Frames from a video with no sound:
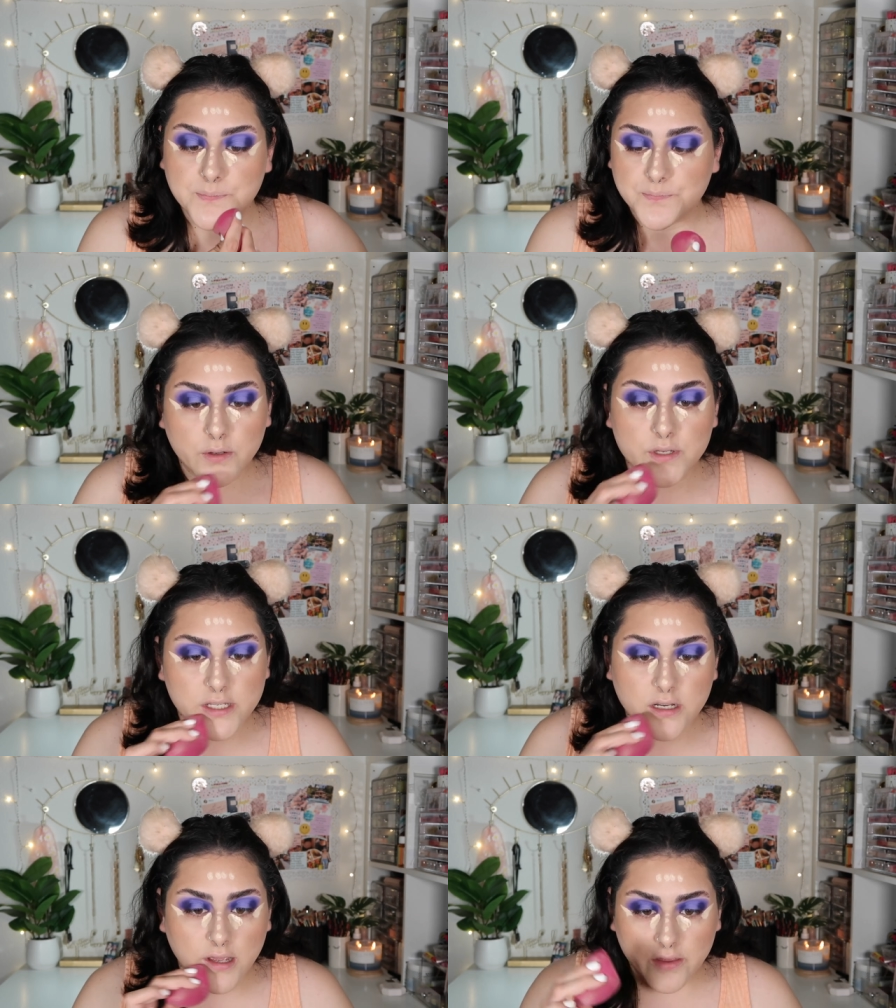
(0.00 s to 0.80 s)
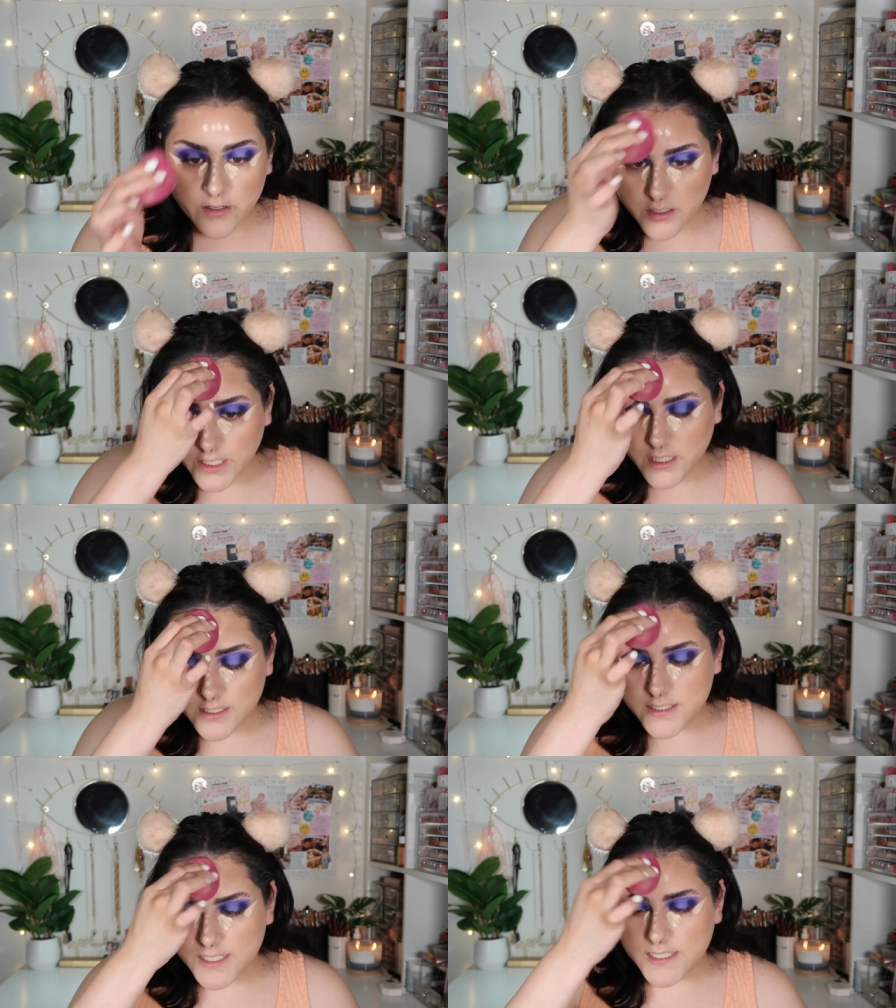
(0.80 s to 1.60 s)
There was another
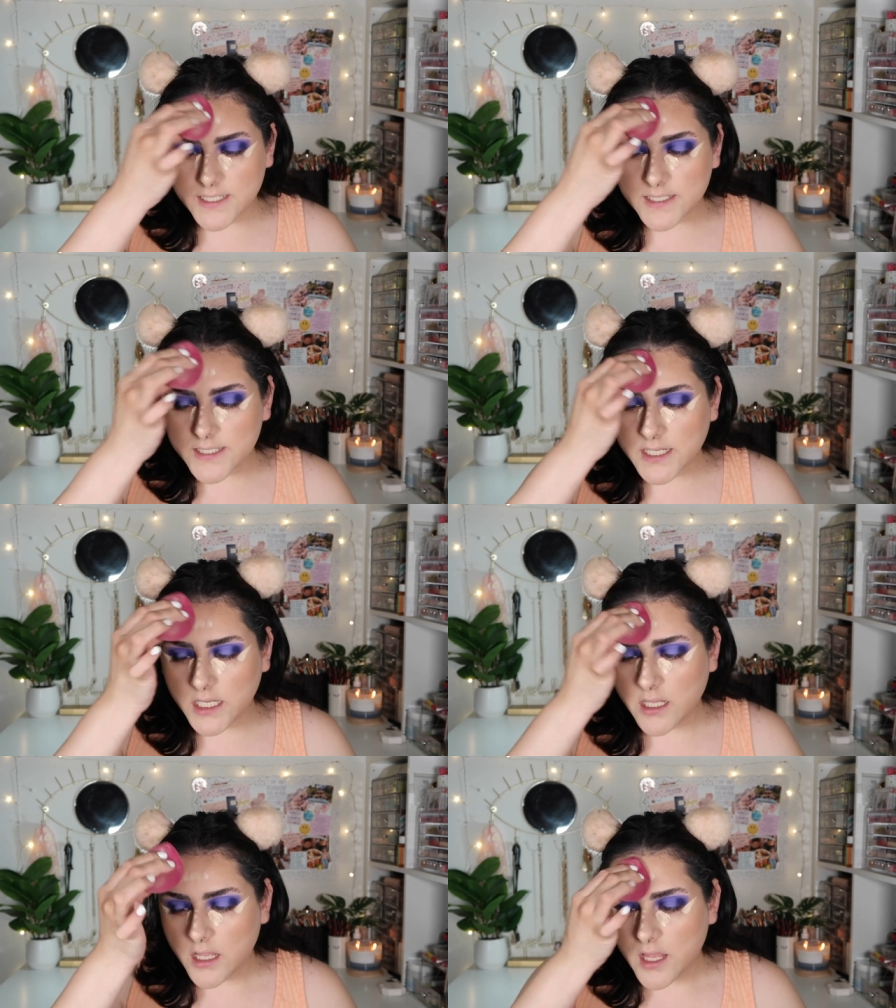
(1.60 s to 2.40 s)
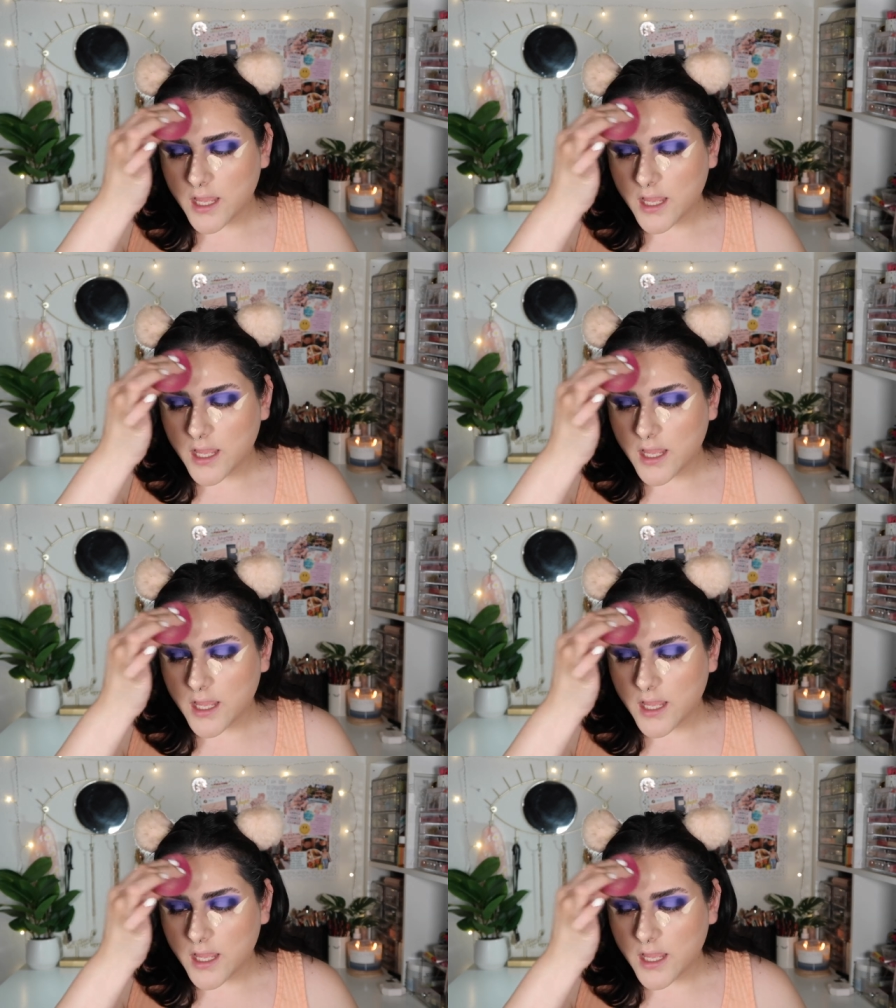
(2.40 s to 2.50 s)
inconsistency